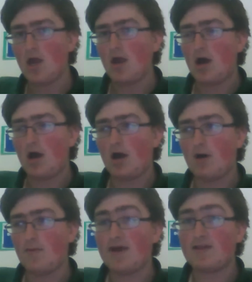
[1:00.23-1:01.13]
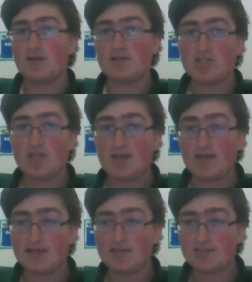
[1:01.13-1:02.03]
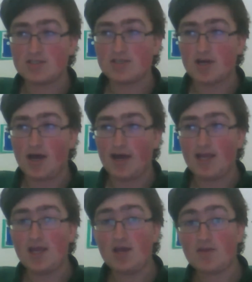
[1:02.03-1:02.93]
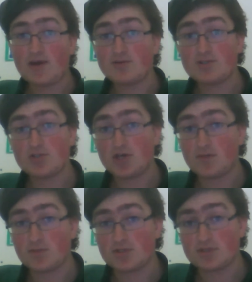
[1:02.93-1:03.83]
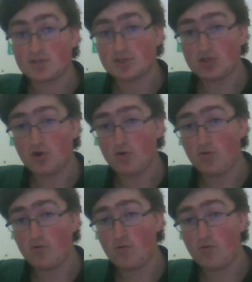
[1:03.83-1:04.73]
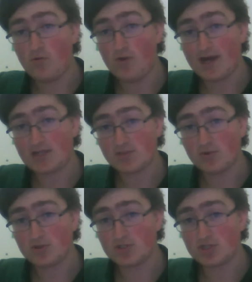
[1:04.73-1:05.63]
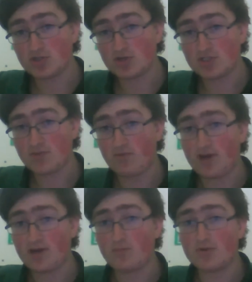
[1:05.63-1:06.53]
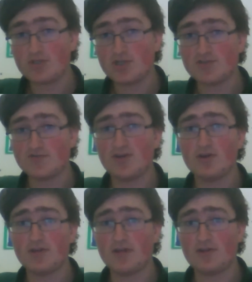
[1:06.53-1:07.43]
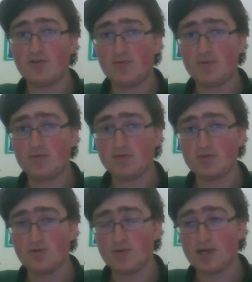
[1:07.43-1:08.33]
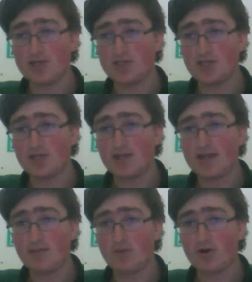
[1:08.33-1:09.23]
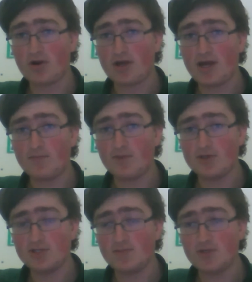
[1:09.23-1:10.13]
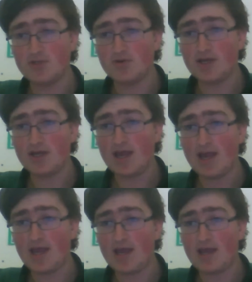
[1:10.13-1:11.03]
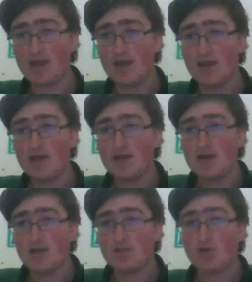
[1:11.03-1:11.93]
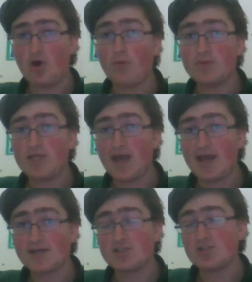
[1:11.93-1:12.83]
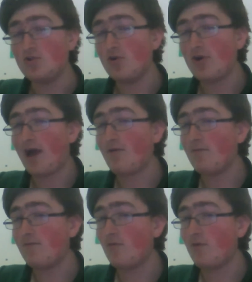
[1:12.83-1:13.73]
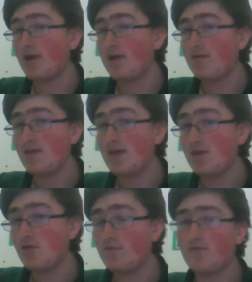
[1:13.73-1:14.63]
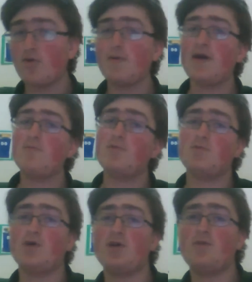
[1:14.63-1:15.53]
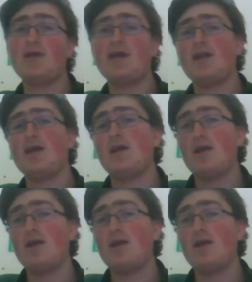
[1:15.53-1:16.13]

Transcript: And last thing is, I hit 1,000 subs. So as opposed to just doing some random montage video like a lot of people do when I actually hit a landmark, I am going to be doing a top decks to look out for in the new format, which we're going to be getting.